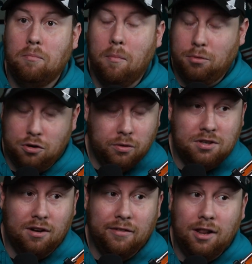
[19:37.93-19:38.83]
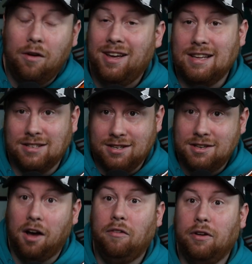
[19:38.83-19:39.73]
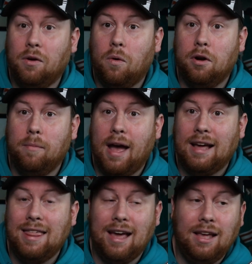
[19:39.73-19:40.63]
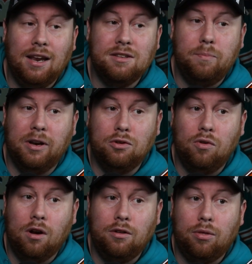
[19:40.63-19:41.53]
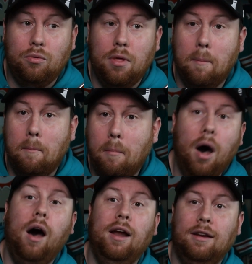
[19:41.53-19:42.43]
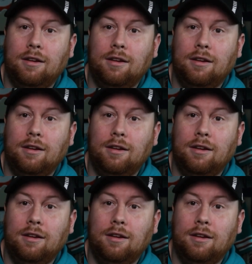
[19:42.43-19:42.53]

Tua Tagovailoa is a Dolphin quarterback. That kid has been drugged through the mud.